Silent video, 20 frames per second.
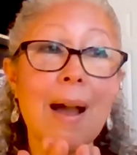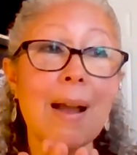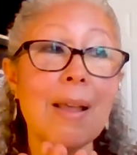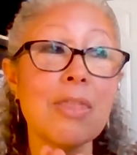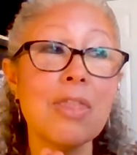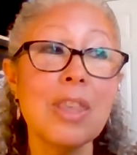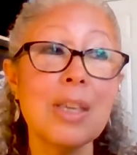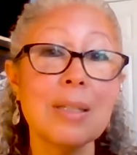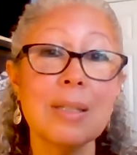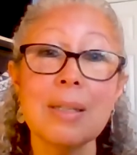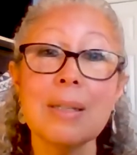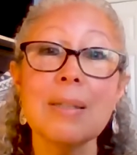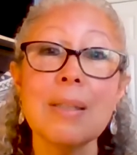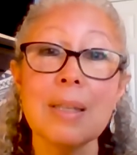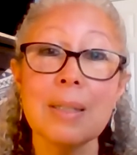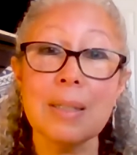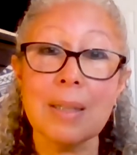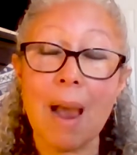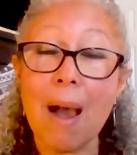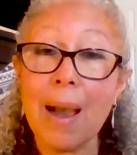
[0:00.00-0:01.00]
this is the
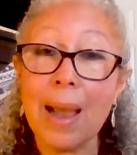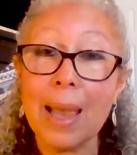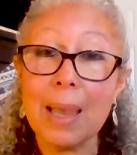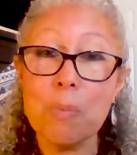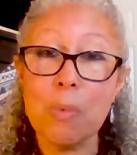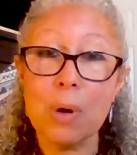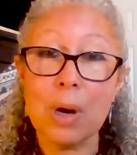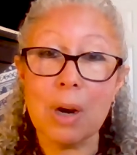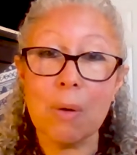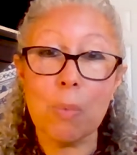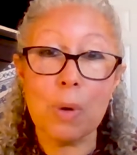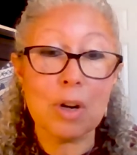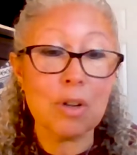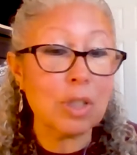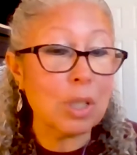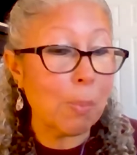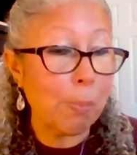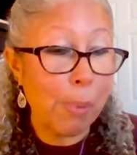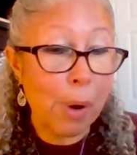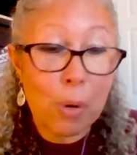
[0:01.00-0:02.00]
time where we're
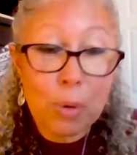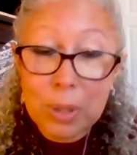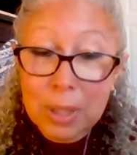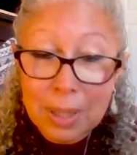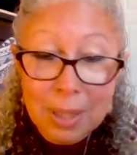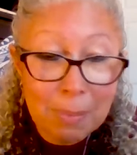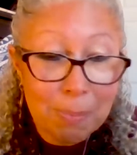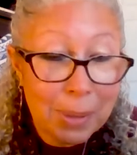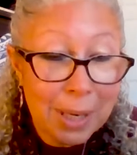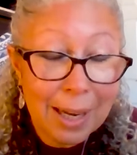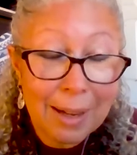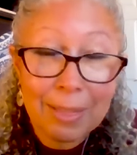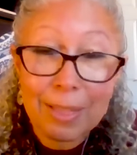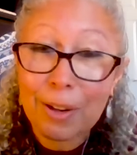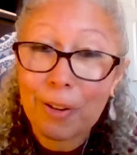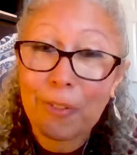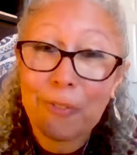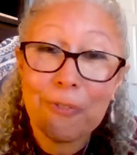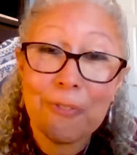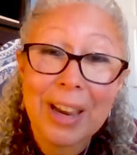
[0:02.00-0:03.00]
supposed to be in
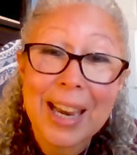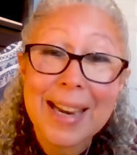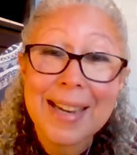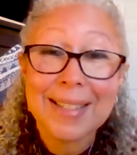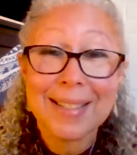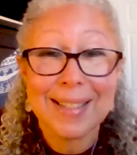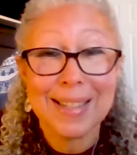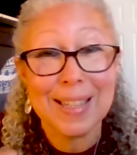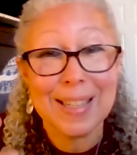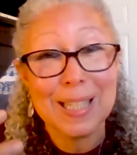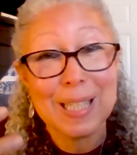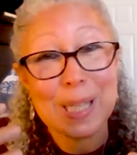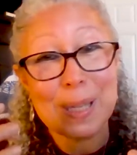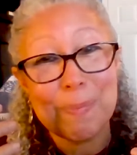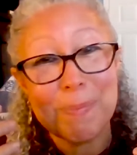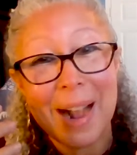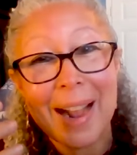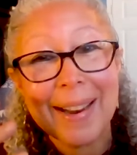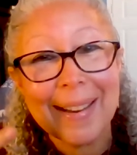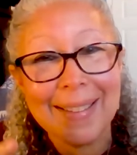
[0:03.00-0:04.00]
their face and
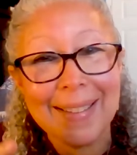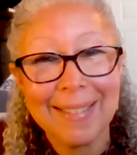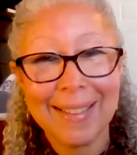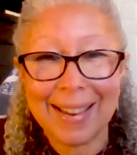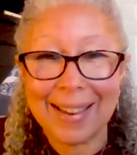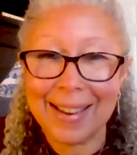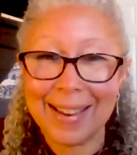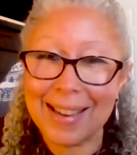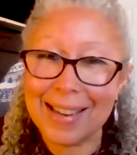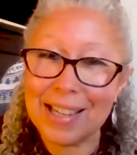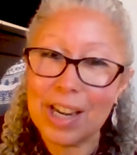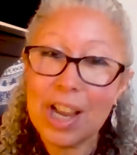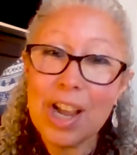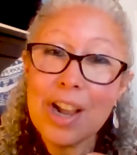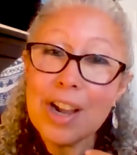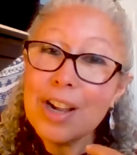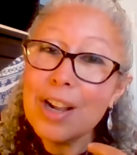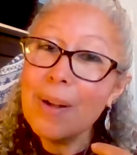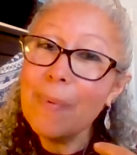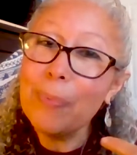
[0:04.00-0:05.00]
smiling and
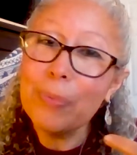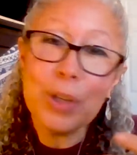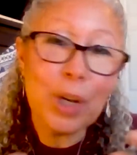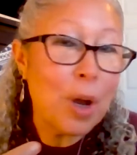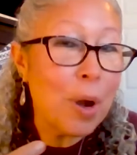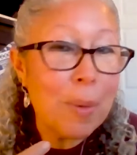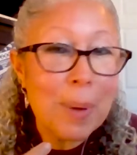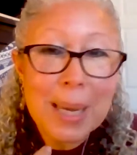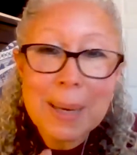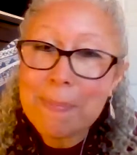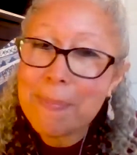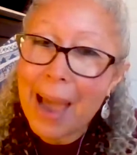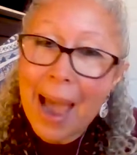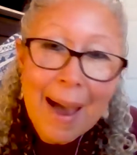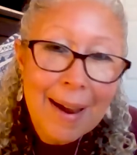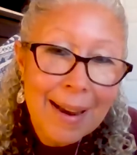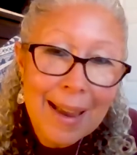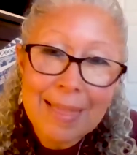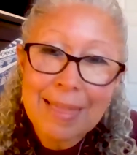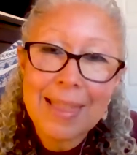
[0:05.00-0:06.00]
cooing
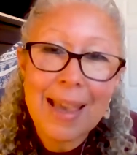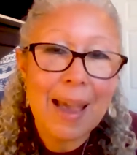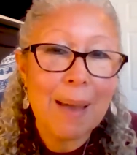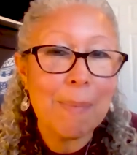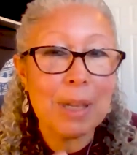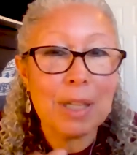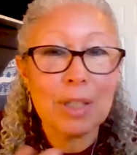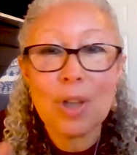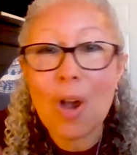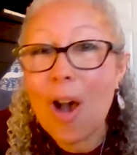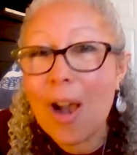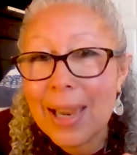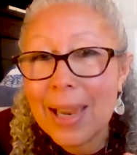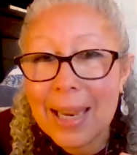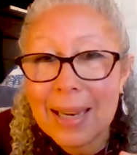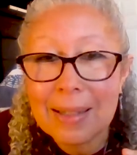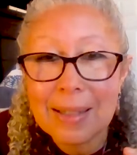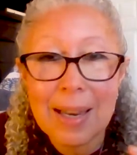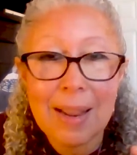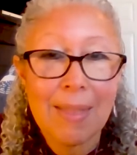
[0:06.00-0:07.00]
back at them and
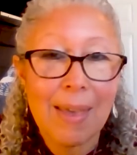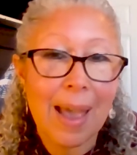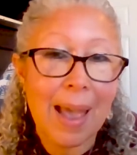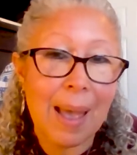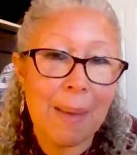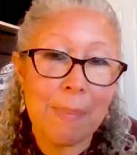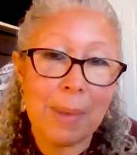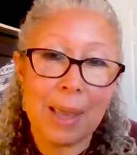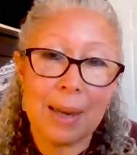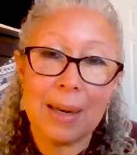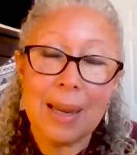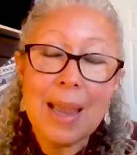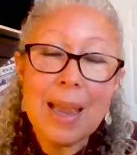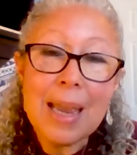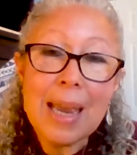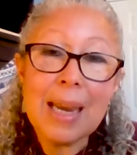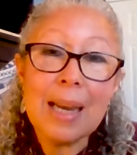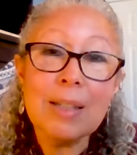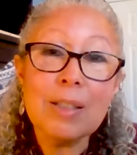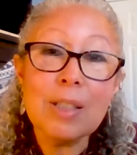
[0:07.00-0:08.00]
talking to them, and
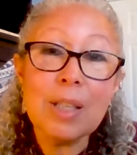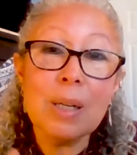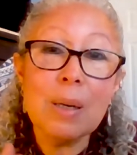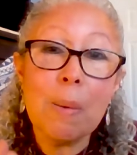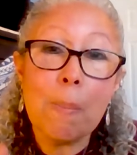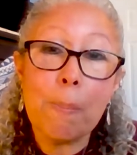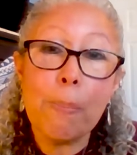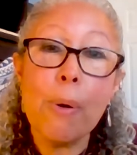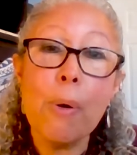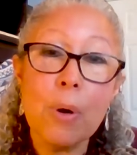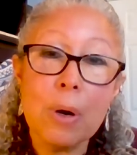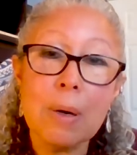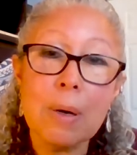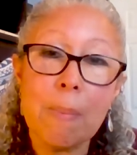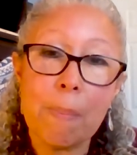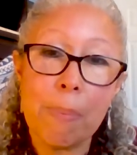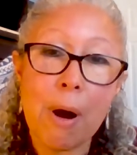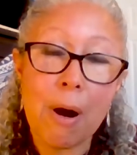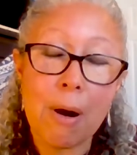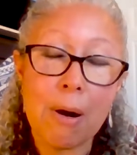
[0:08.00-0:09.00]
it's an
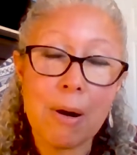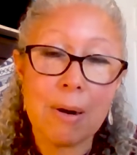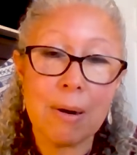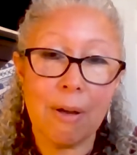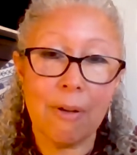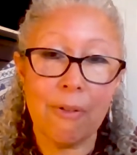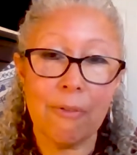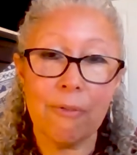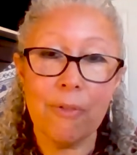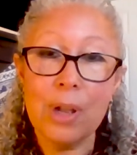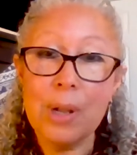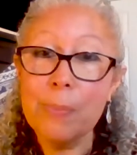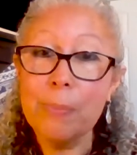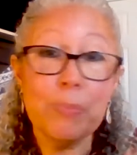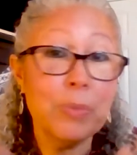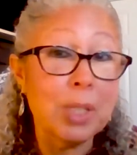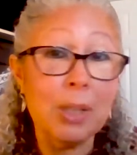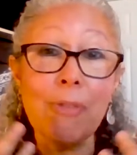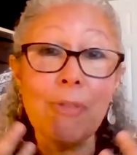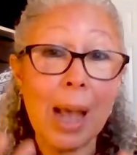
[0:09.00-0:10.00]
important part of
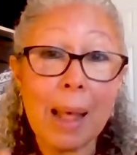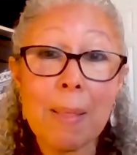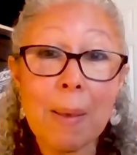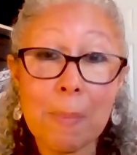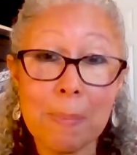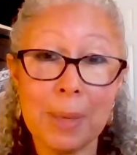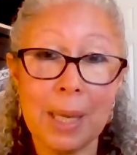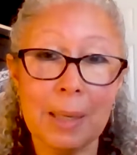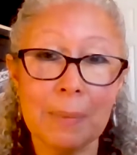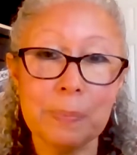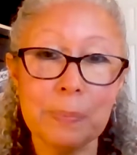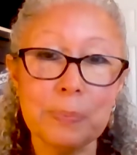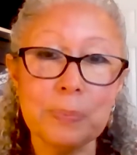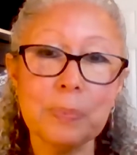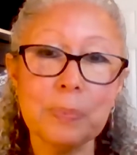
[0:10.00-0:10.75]
development.